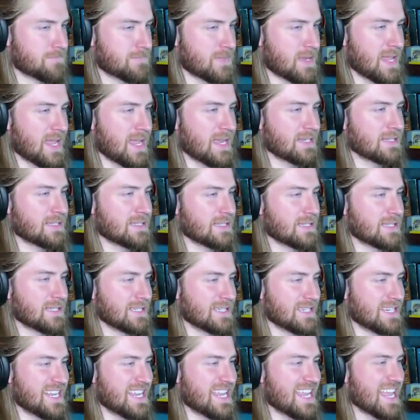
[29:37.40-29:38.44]
It
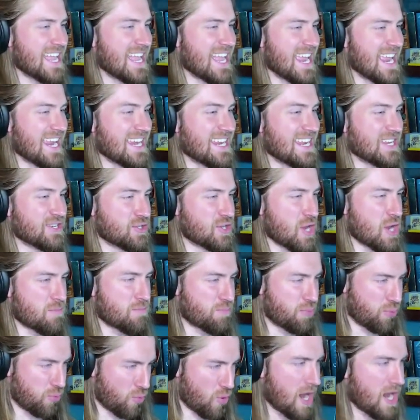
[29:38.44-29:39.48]
is a
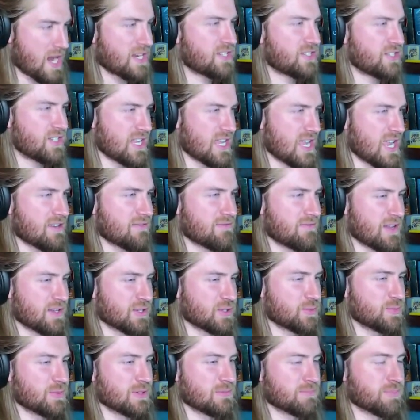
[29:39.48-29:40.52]
pricey
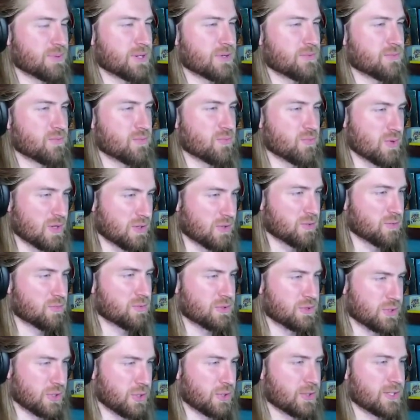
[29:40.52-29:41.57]
investment, but it will
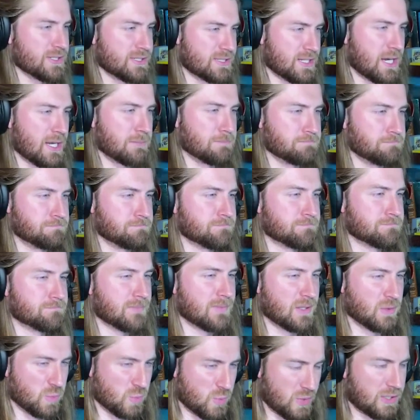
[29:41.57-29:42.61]
return in time.
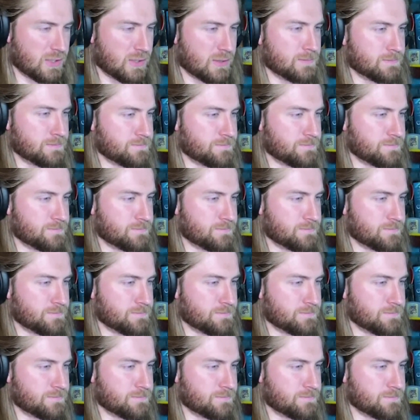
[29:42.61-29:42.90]
It will.